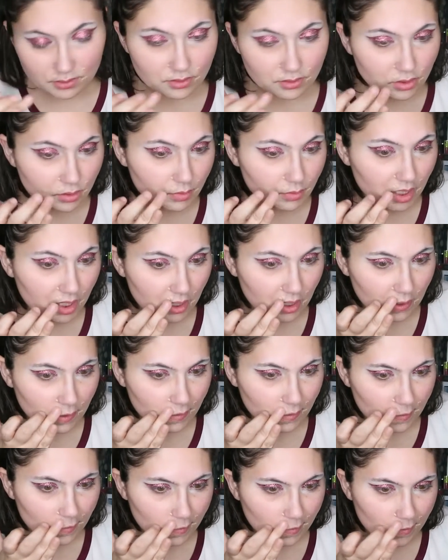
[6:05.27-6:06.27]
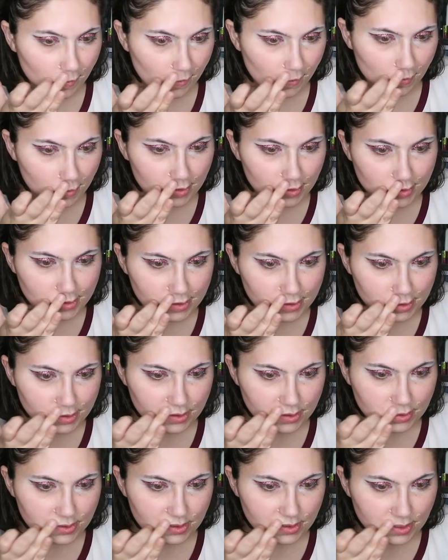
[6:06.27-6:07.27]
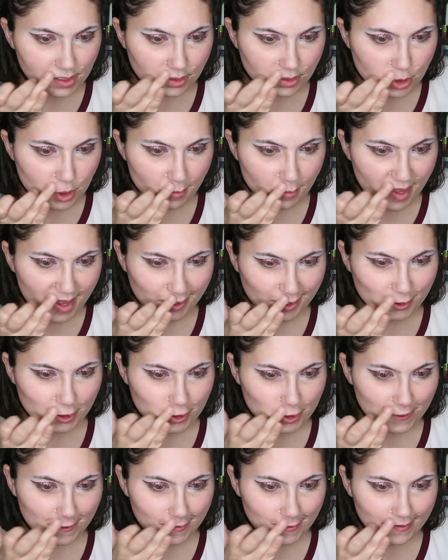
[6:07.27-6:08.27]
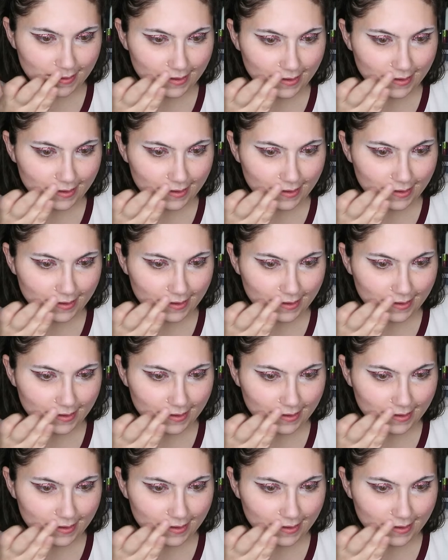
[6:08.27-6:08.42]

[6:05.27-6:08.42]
to being such a match.